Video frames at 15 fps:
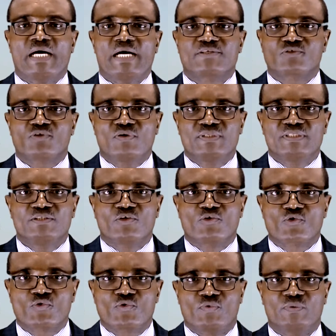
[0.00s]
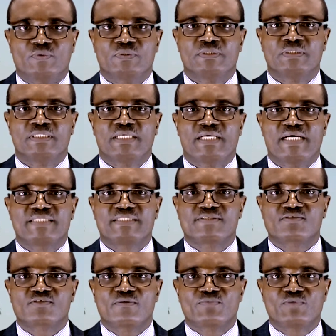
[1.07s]
as only the crew and
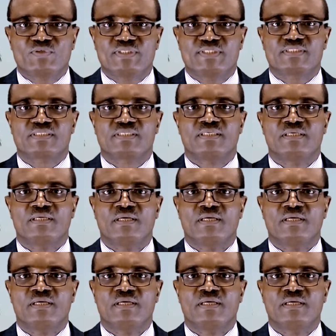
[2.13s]
its subunits